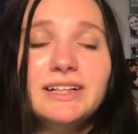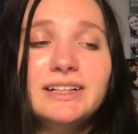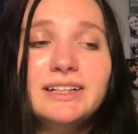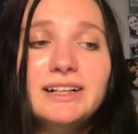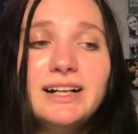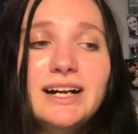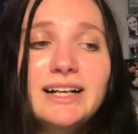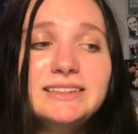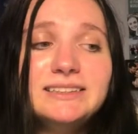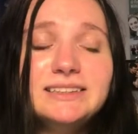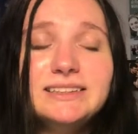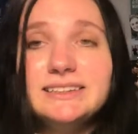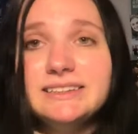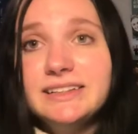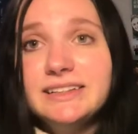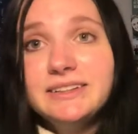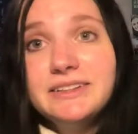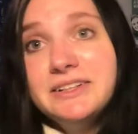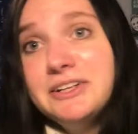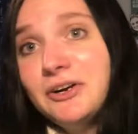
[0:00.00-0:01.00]
class is
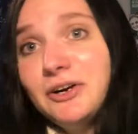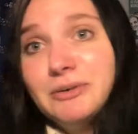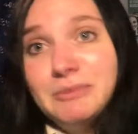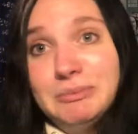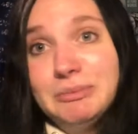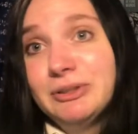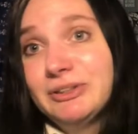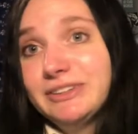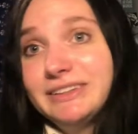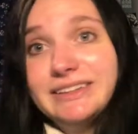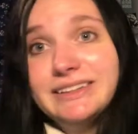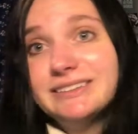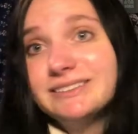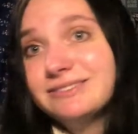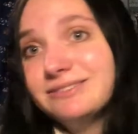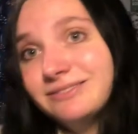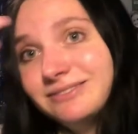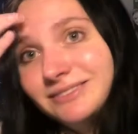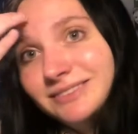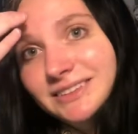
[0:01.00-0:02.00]
in the art building.